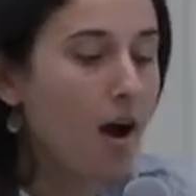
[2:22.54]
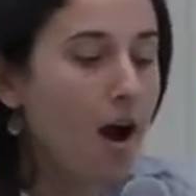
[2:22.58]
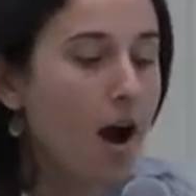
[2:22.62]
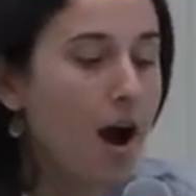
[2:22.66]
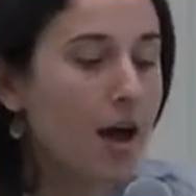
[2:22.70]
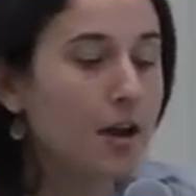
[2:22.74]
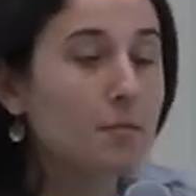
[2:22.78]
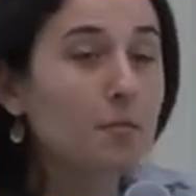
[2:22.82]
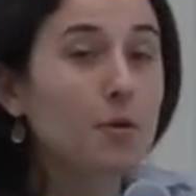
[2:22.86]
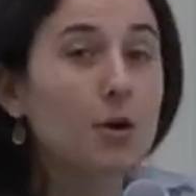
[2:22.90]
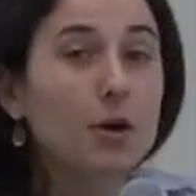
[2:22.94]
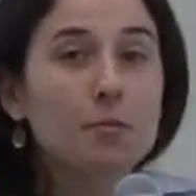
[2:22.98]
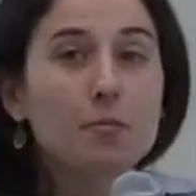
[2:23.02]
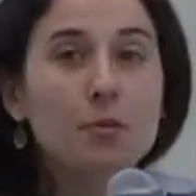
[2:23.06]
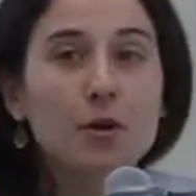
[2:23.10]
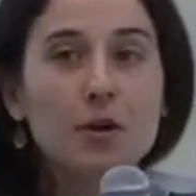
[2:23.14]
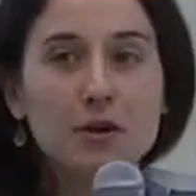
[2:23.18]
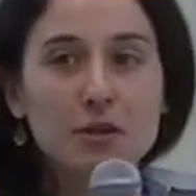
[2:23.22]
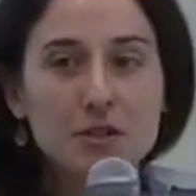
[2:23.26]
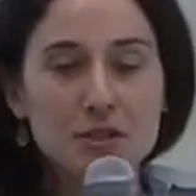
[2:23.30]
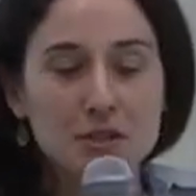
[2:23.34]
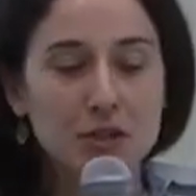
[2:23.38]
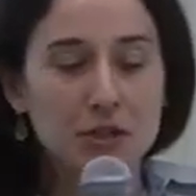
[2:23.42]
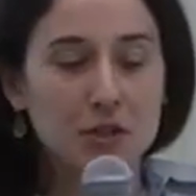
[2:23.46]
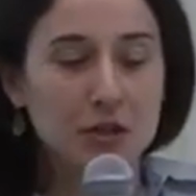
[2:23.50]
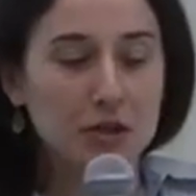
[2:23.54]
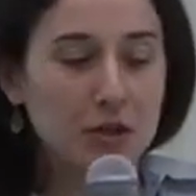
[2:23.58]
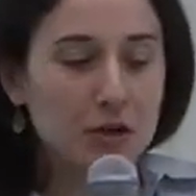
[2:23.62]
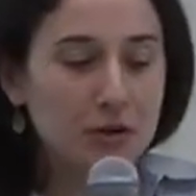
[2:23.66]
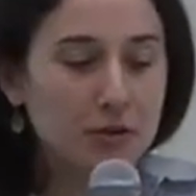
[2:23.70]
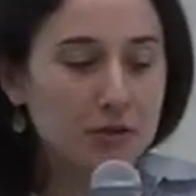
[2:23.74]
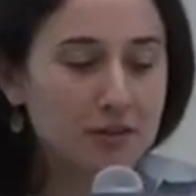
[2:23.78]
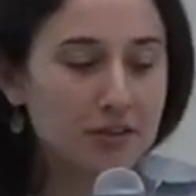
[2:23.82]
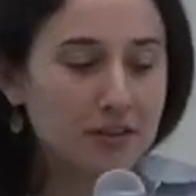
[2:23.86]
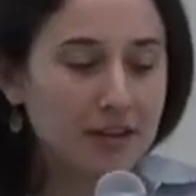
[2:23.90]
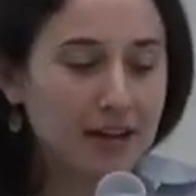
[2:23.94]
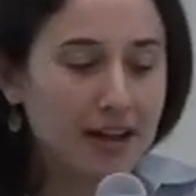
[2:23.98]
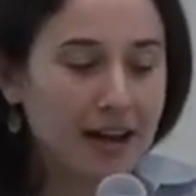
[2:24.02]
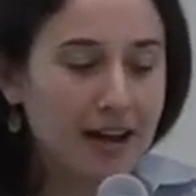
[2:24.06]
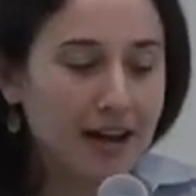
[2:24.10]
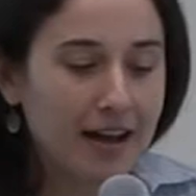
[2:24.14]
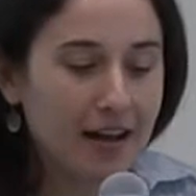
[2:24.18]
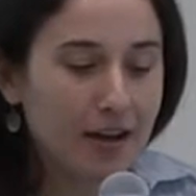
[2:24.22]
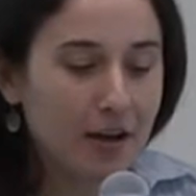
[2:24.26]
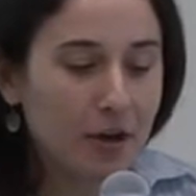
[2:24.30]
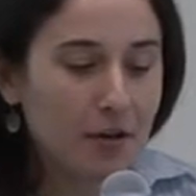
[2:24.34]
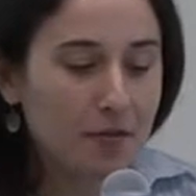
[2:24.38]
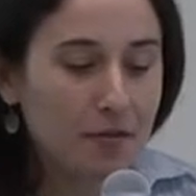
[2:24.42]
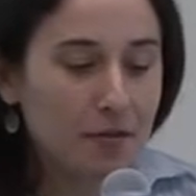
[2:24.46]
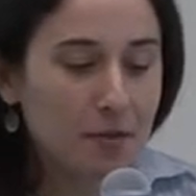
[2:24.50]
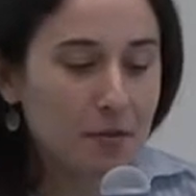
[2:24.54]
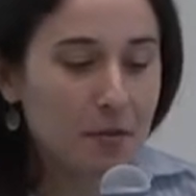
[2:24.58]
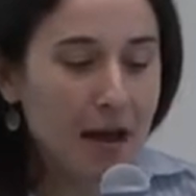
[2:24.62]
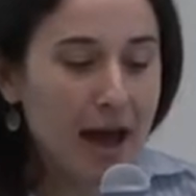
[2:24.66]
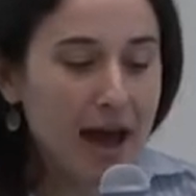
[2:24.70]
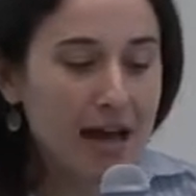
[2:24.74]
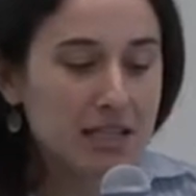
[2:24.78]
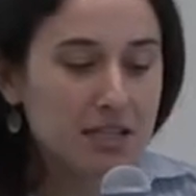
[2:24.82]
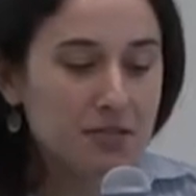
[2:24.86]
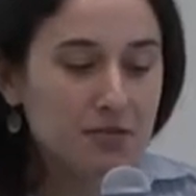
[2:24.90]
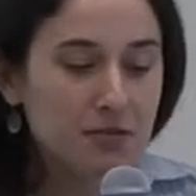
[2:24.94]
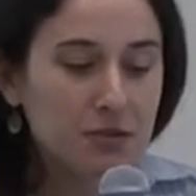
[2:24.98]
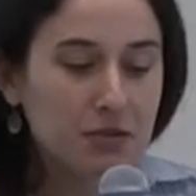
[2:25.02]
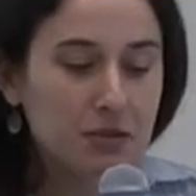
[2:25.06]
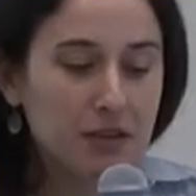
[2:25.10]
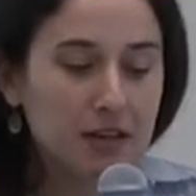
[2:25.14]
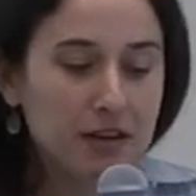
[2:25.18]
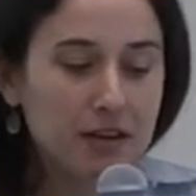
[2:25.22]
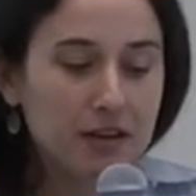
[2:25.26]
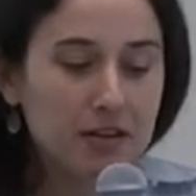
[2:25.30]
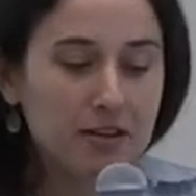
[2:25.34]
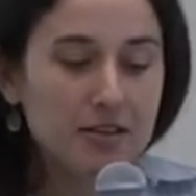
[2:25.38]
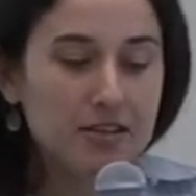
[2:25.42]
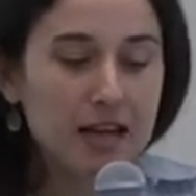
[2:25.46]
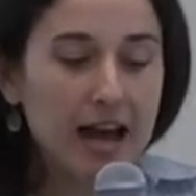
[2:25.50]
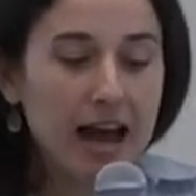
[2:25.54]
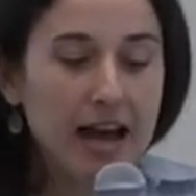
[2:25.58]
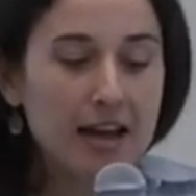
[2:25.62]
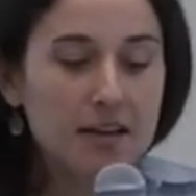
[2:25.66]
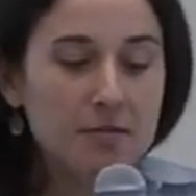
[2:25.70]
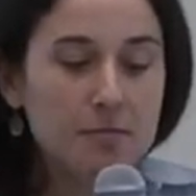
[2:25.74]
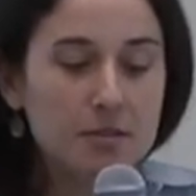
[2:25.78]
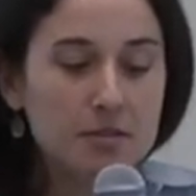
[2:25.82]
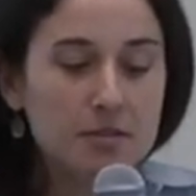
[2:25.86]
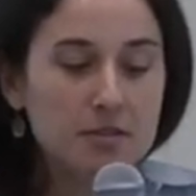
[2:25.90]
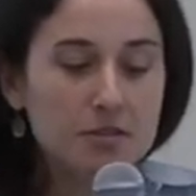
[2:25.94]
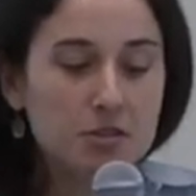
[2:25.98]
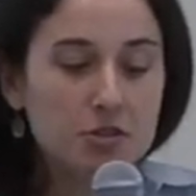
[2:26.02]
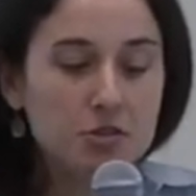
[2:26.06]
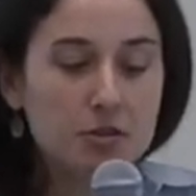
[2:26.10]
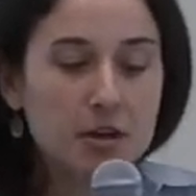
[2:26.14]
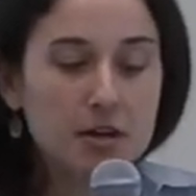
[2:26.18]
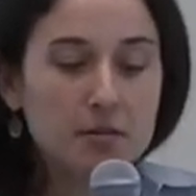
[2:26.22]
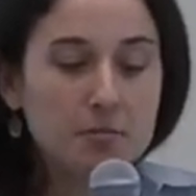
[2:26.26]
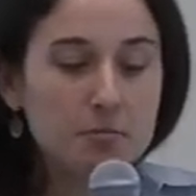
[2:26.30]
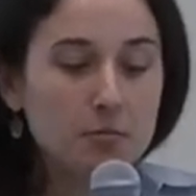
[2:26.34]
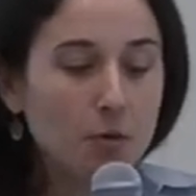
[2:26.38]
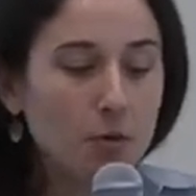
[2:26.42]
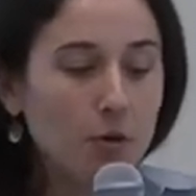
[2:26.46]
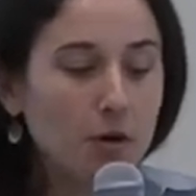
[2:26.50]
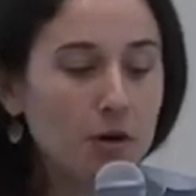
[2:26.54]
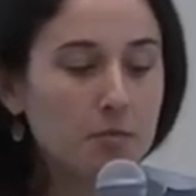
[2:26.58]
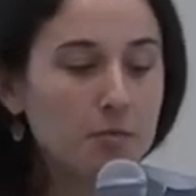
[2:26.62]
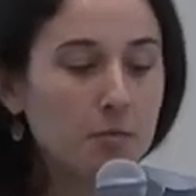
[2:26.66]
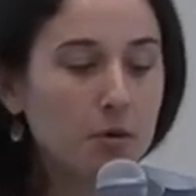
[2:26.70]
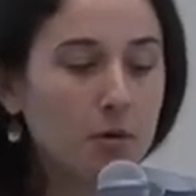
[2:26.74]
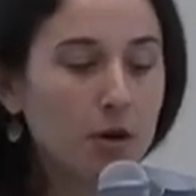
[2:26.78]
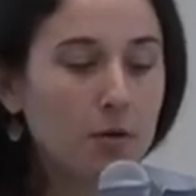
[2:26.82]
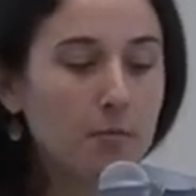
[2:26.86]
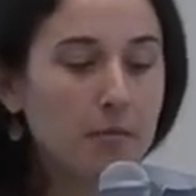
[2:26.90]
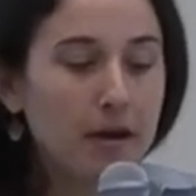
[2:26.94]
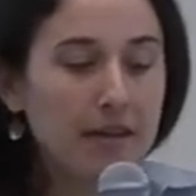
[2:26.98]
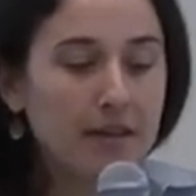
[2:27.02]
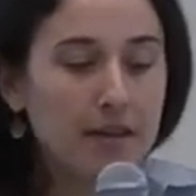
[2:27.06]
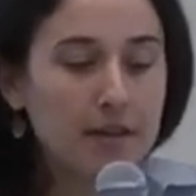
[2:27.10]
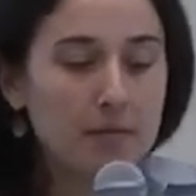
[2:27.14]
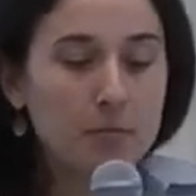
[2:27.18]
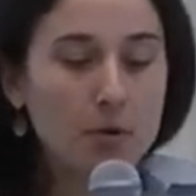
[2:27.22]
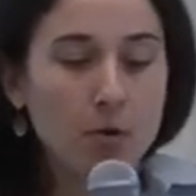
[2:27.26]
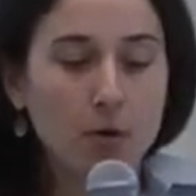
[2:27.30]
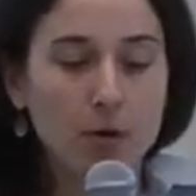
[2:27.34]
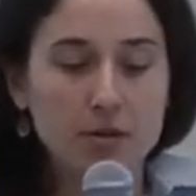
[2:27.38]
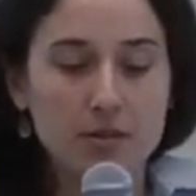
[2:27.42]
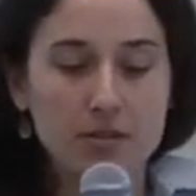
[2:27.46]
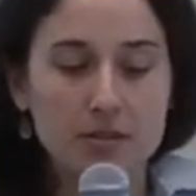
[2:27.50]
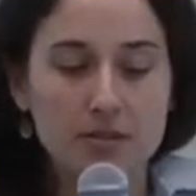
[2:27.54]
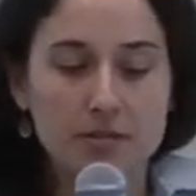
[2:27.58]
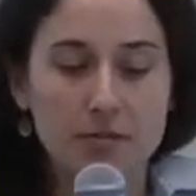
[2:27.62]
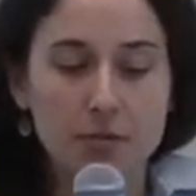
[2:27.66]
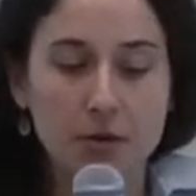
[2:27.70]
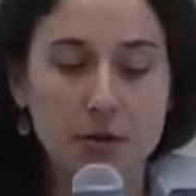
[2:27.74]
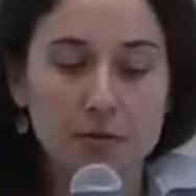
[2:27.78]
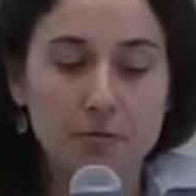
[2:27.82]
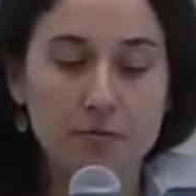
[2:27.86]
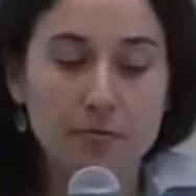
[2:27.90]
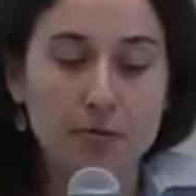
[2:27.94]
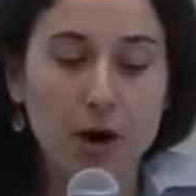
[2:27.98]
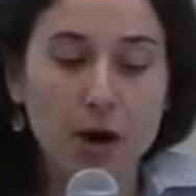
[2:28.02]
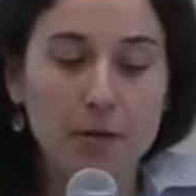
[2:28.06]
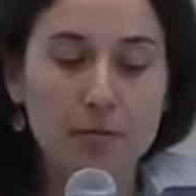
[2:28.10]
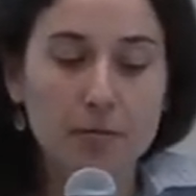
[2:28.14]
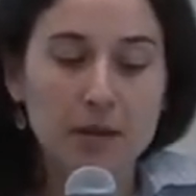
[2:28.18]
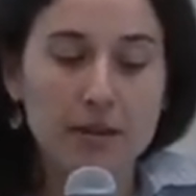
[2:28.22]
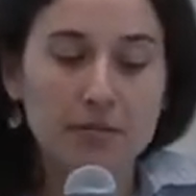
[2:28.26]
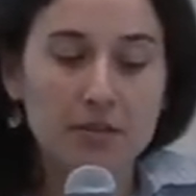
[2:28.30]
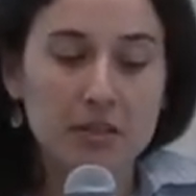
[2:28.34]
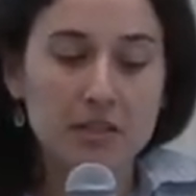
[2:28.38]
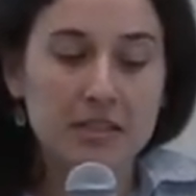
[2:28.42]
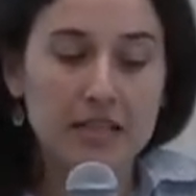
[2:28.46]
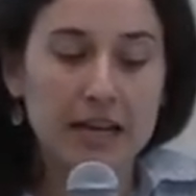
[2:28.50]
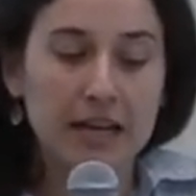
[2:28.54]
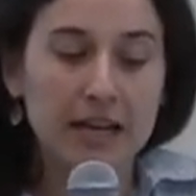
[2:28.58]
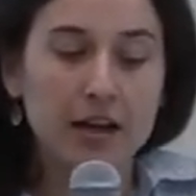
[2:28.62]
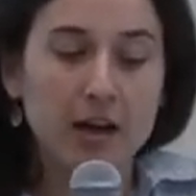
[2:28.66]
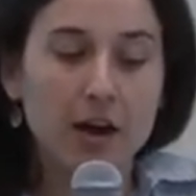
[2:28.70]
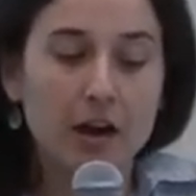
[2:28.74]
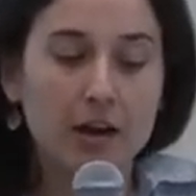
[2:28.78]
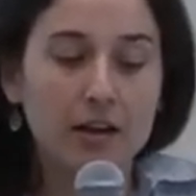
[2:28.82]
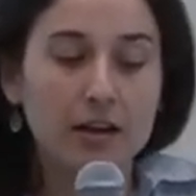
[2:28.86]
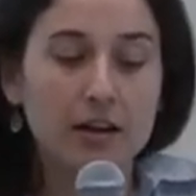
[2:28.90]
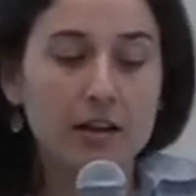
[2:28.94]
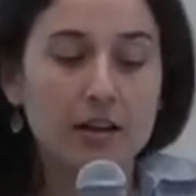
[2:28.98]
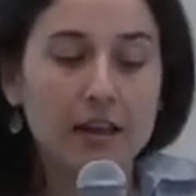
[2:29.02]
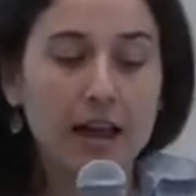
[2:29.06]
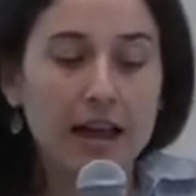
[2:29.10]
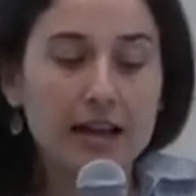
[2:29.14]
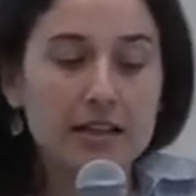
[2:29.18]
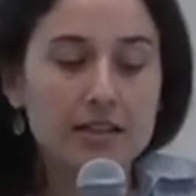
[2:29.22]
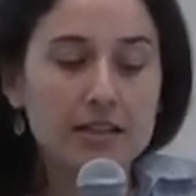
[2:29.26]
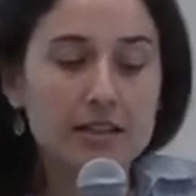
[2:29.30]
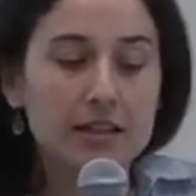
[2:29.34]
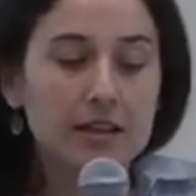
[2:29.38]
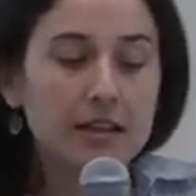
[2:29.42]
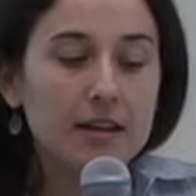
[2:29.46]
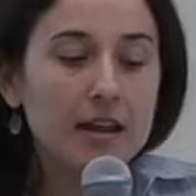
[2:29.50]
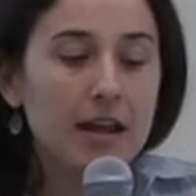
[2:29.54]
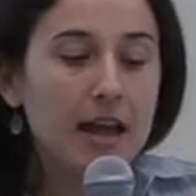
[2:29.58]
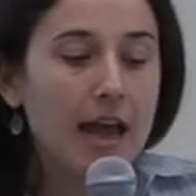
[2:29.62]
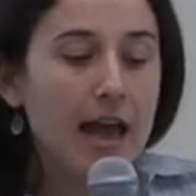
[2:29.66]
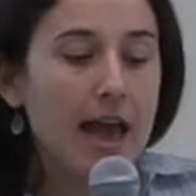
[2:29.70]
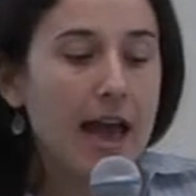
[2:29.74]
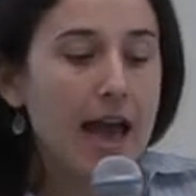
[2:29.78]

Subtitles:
On a more personal note, over the past few years, I have been struck more and more by the importance of what farm-level data are collected